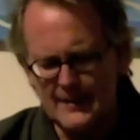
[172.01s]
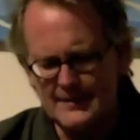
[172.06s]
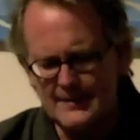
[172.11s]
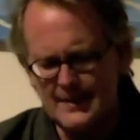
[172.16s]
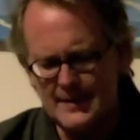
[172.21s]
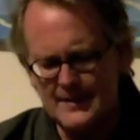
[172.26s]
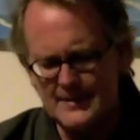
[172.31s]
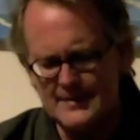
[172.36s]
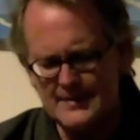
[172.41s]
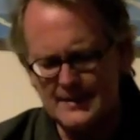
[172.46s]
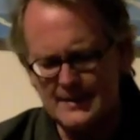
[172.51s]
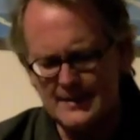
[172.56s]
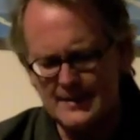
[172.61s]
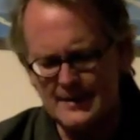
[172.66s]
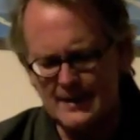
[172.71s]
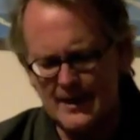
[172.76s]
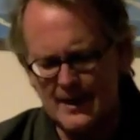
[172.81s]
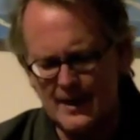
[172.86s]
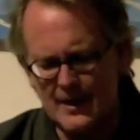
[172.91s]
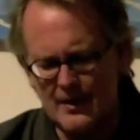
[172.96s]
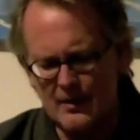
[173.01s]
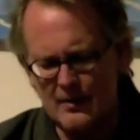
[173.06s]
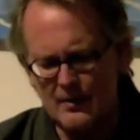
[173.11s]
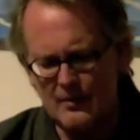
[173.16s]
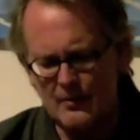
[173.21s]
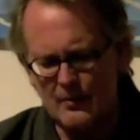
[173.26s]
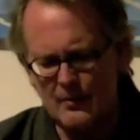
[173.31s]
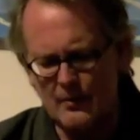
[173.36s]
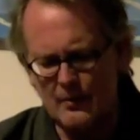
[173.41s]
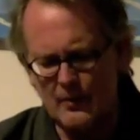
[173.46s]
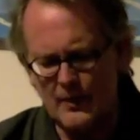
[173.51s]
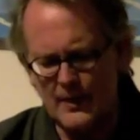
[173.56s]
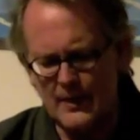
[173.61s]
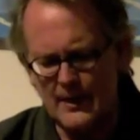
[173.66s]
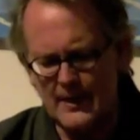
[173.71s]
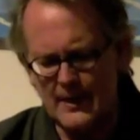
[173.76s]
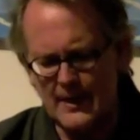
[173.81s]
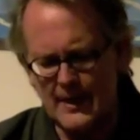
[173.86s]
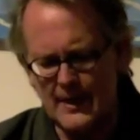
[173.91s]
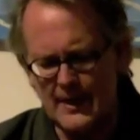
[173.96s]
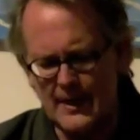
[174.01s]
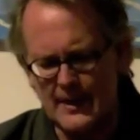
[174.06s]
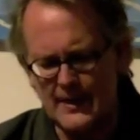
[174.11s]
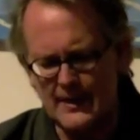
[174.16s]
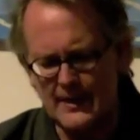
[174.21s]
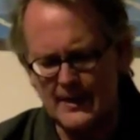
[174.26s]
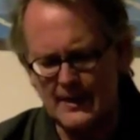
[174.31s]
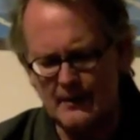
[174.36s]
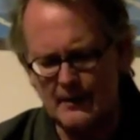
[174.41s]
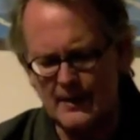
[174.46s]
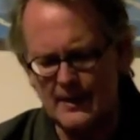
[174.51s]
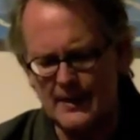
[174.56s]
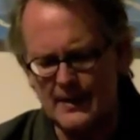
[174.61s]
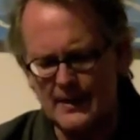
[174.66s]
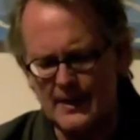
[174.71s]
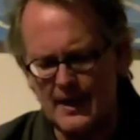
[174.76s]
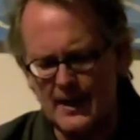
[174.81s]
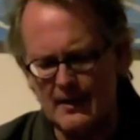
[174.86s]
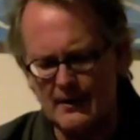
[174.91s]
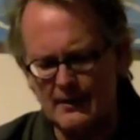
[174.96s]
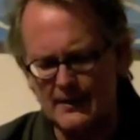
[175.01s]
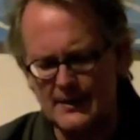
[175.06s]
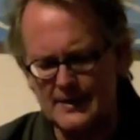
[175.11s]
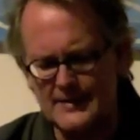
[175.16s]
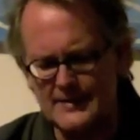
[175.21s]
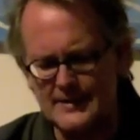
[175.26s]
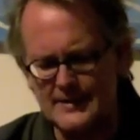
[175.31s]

It says now we can now